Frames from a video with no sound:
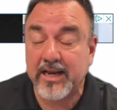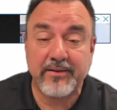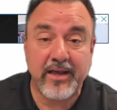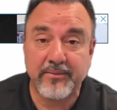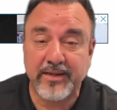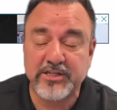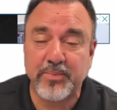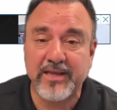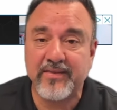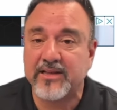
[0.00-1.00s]
And I, I
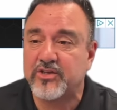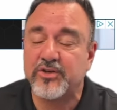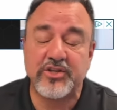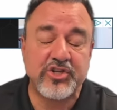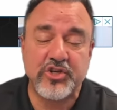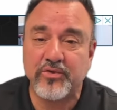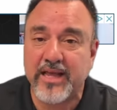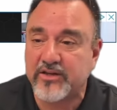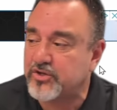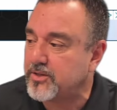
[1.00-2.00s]
explained that to you and showed
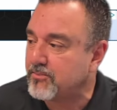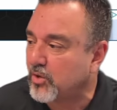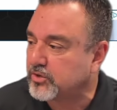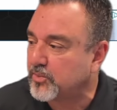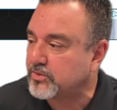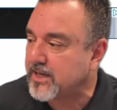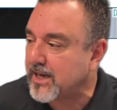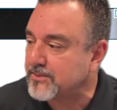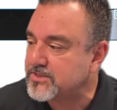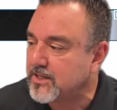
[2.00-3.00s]
that to you multiple
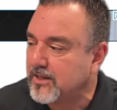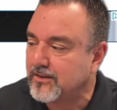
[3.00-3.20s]
times.